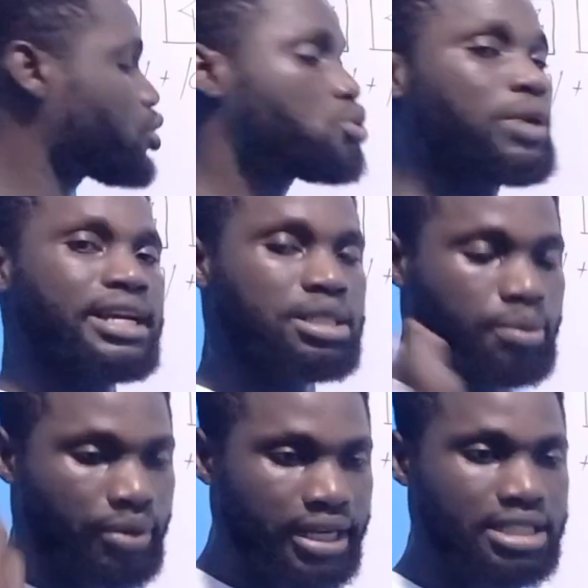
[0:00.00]
to
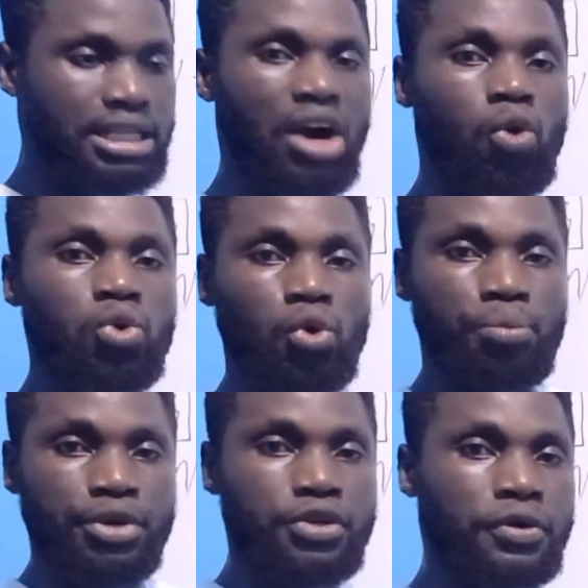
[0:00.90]
express their own
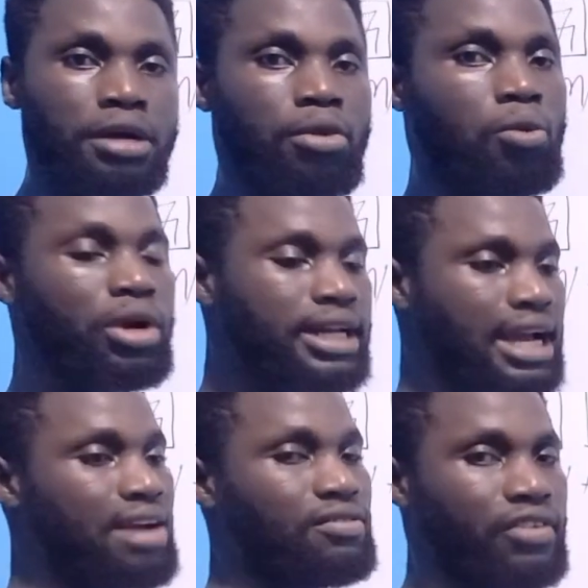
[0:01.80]
opinion about what they
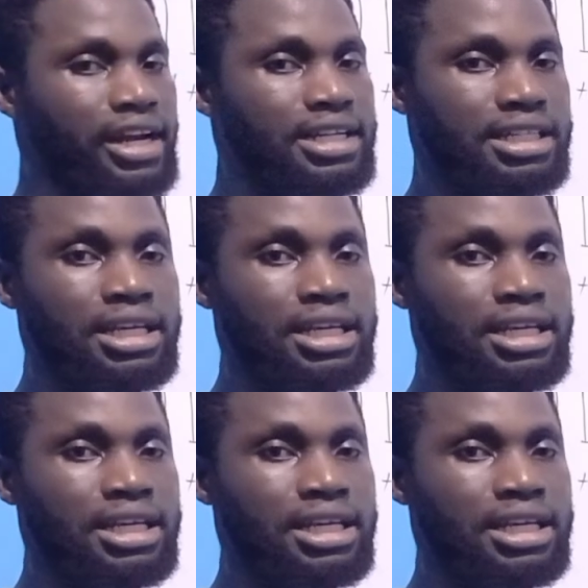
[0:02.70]
have read